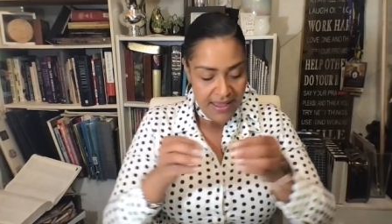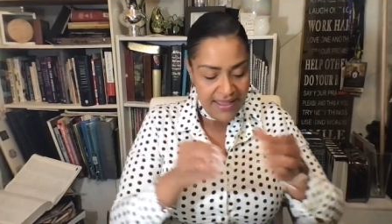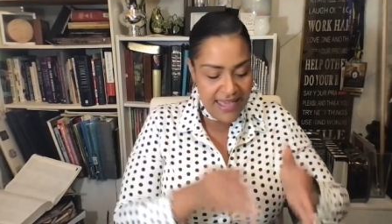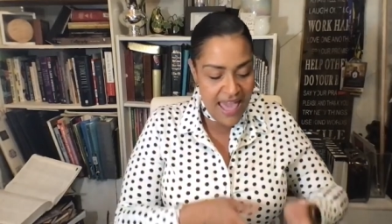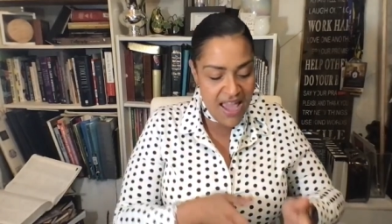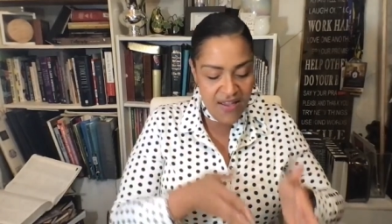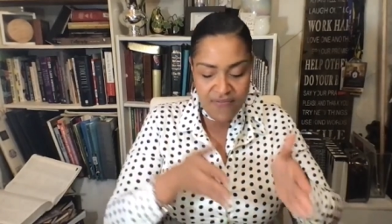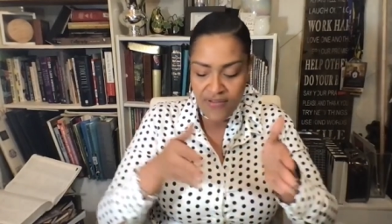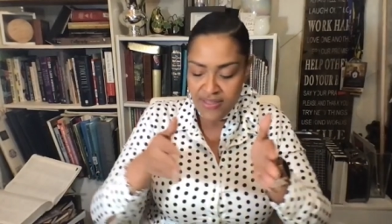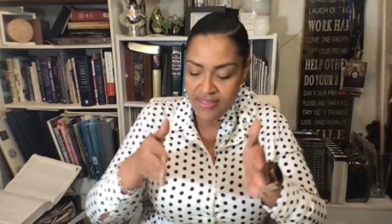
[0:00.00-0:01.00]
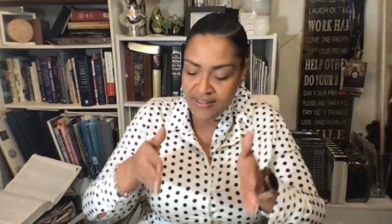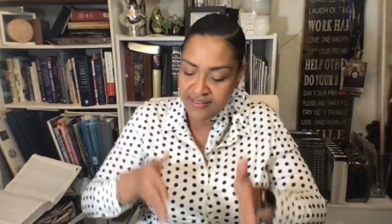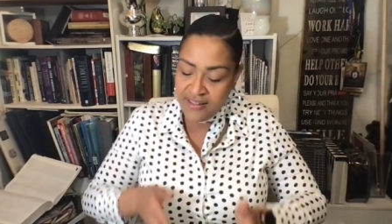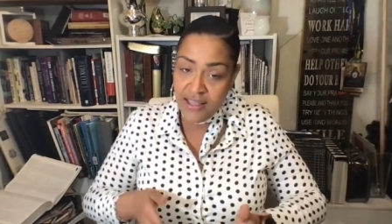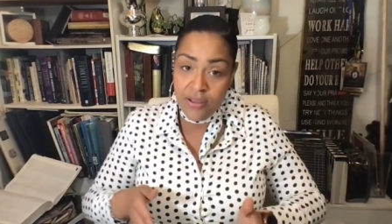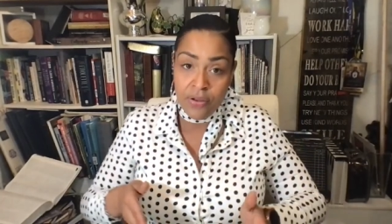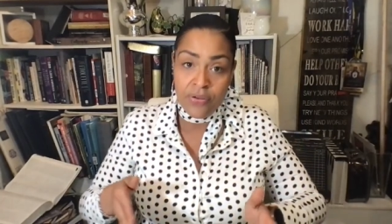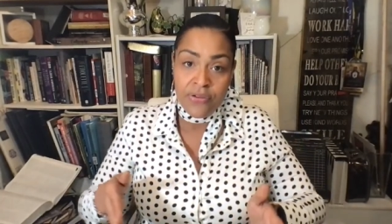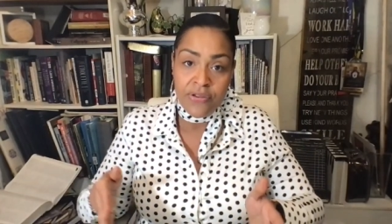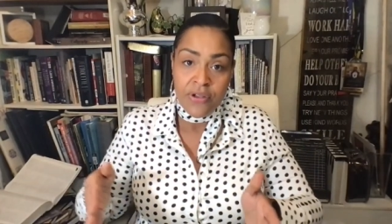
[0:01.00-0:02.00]
gave the
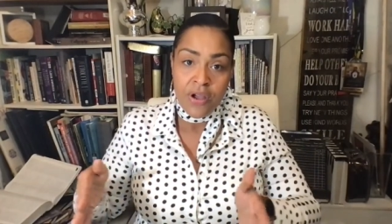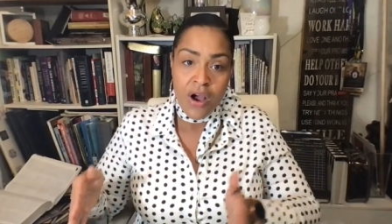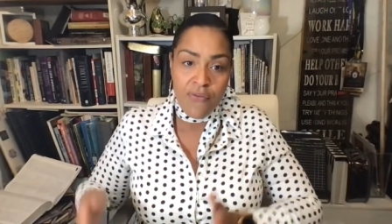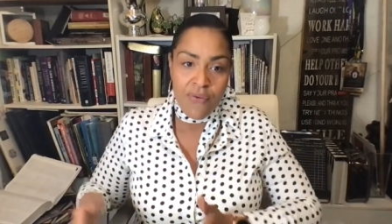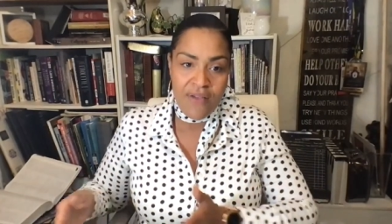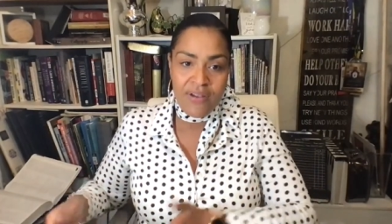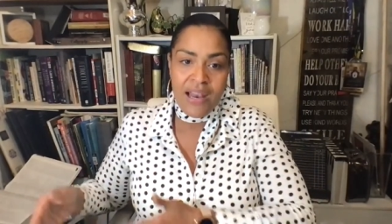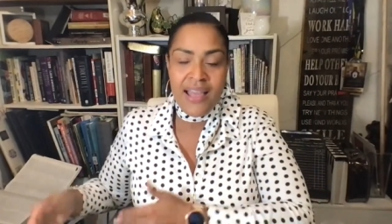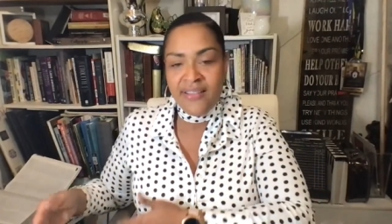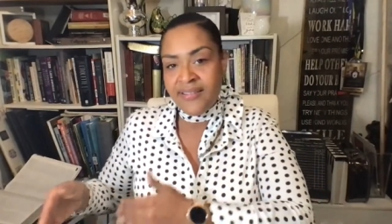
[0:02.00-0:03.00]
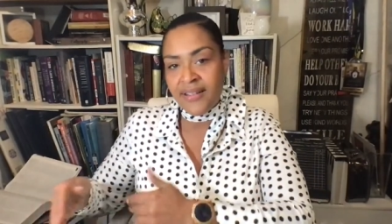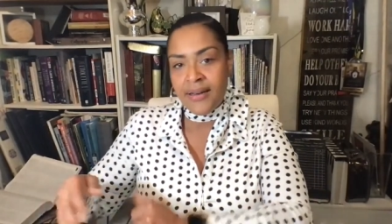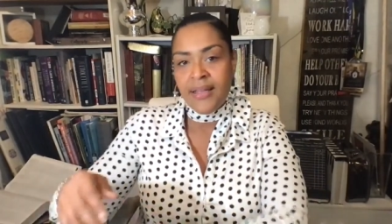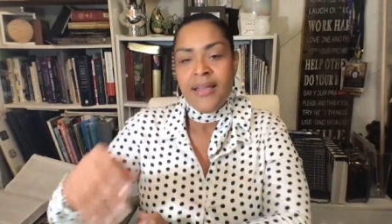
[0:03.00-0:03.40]
seals of revelation